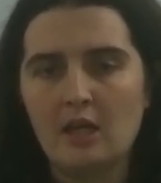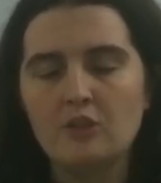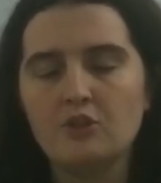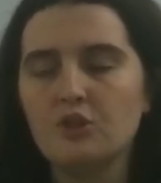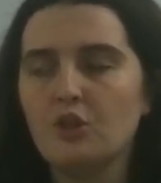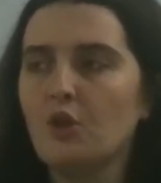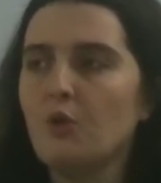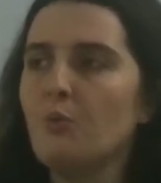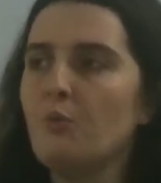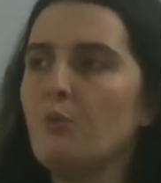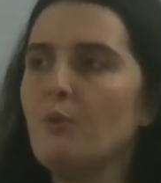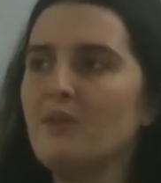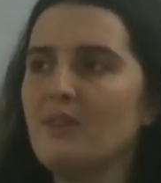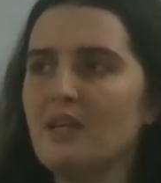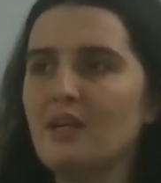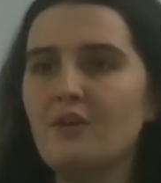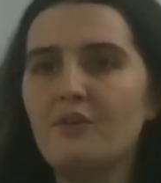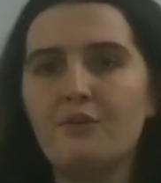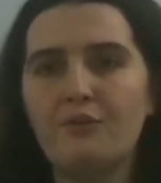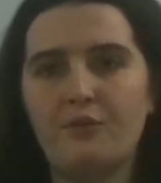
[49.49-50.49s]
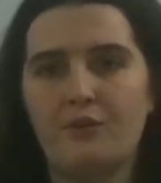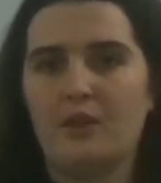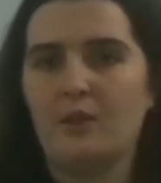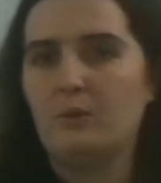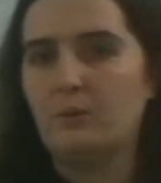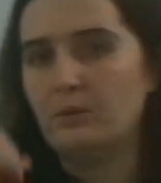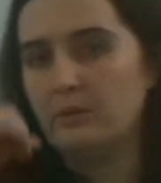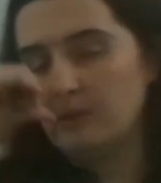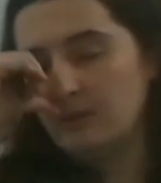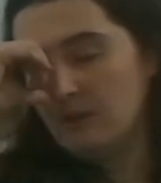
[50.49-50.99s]
So within a
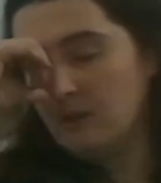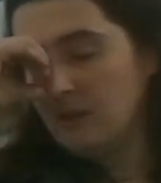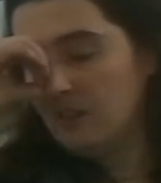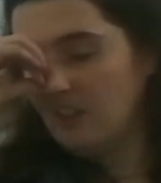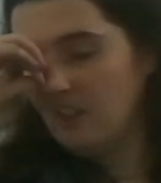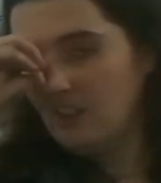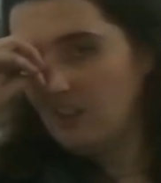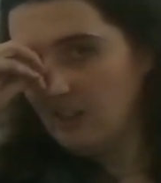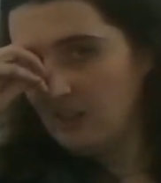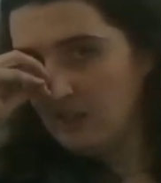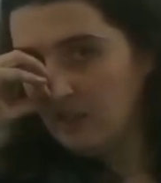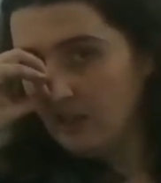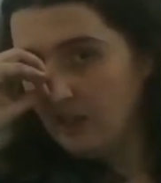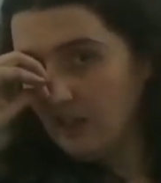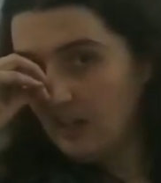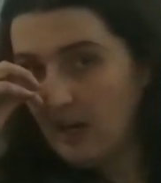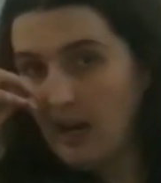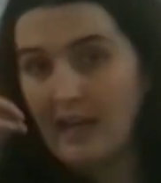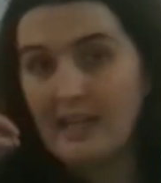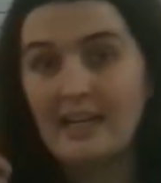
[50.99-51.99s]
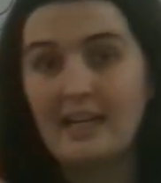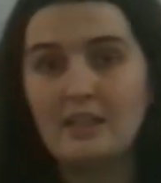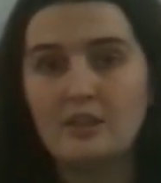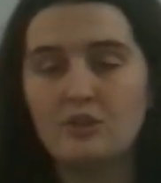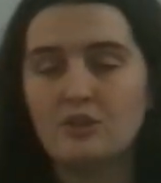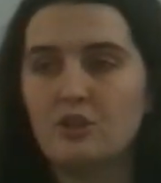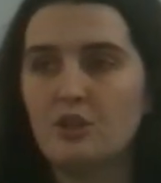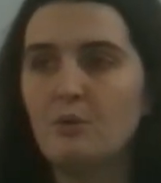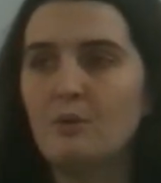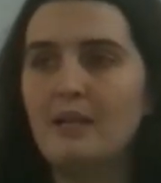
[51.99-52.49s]
field, and
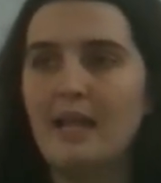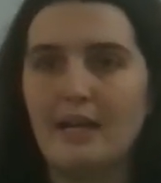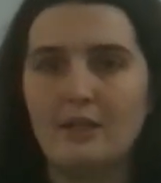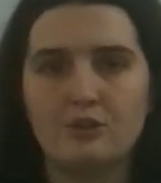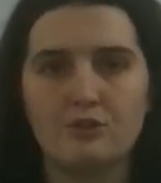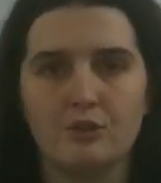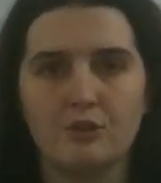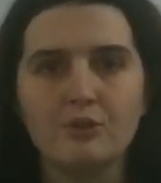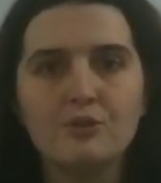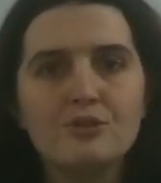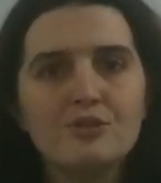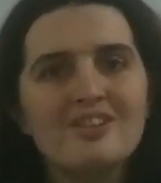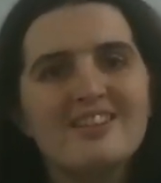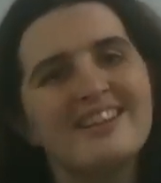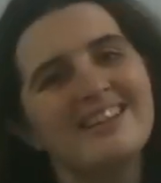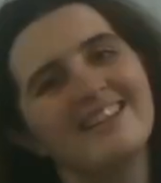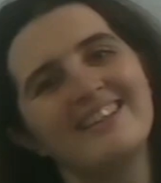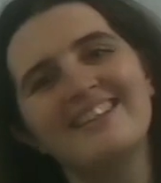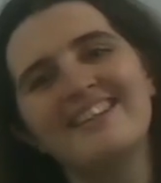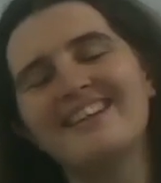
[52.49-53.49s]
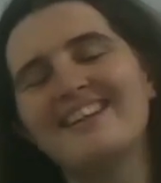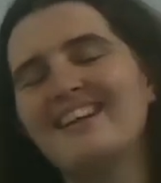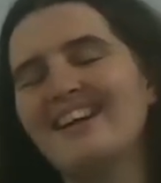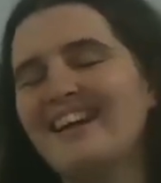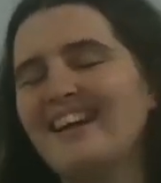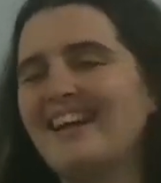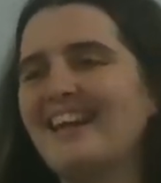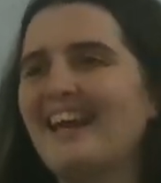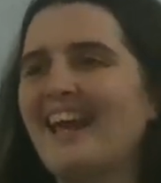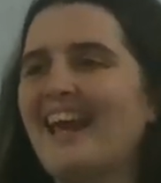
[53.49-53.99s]
two electrons,
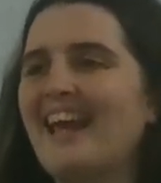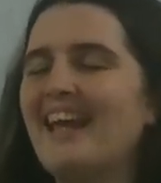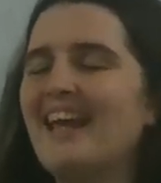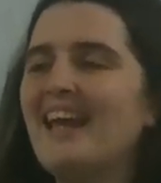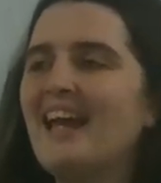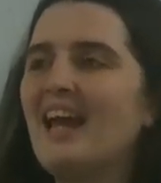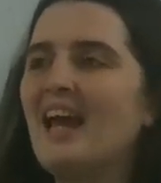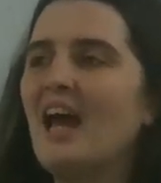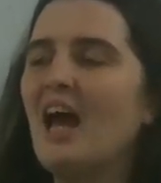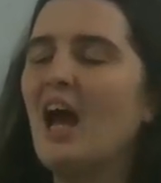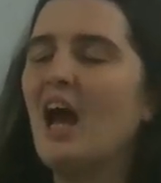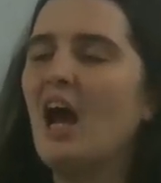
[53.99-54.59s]
okay,